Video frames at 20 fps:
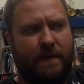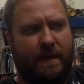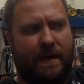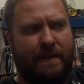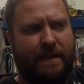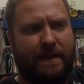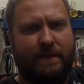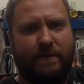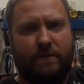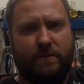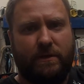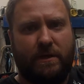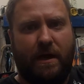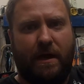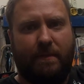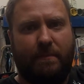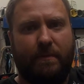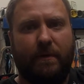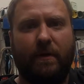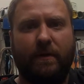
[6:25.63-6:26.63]
I think there's
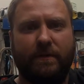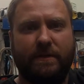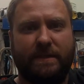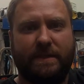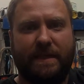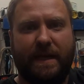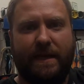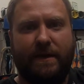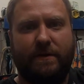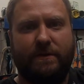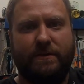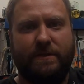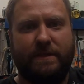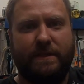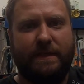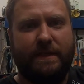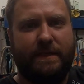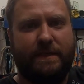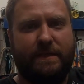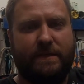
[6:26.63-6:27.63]
copper on the stators in
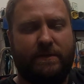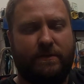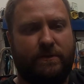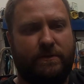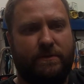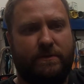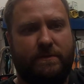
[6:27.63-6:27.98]
these,